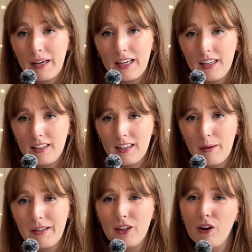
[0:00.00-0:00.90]
I
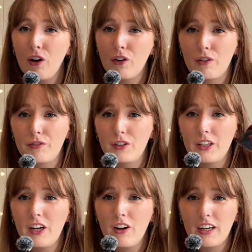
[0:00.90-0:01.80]
mean, they're not awful.
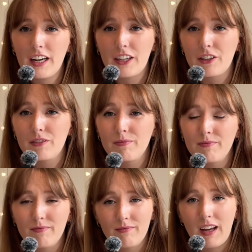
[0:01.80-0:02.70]
They are kind of
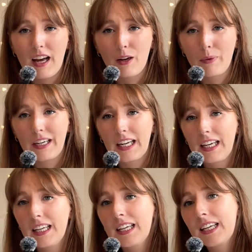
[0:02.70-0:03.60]

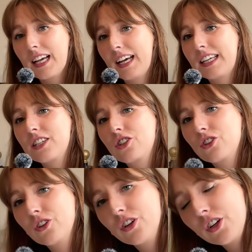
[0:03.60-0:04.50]
Halloweeny, and I
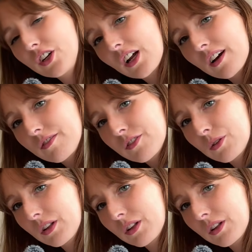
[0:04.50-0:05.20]
do love the